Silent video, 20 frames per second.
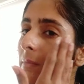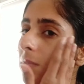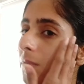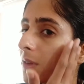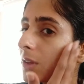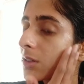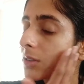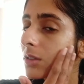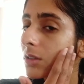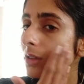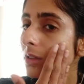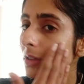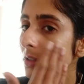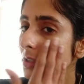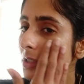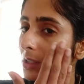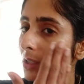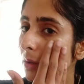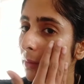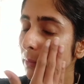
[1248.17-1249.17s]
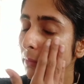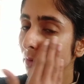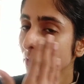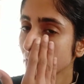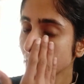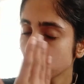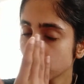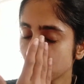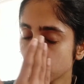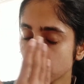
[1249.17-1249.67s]
So this
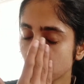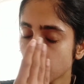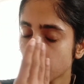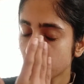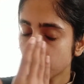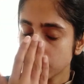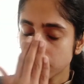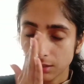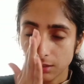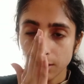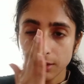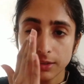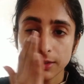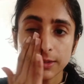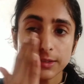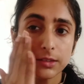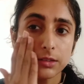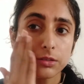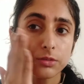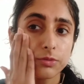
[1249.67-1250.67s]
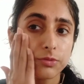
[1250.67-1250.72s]
moisturizer is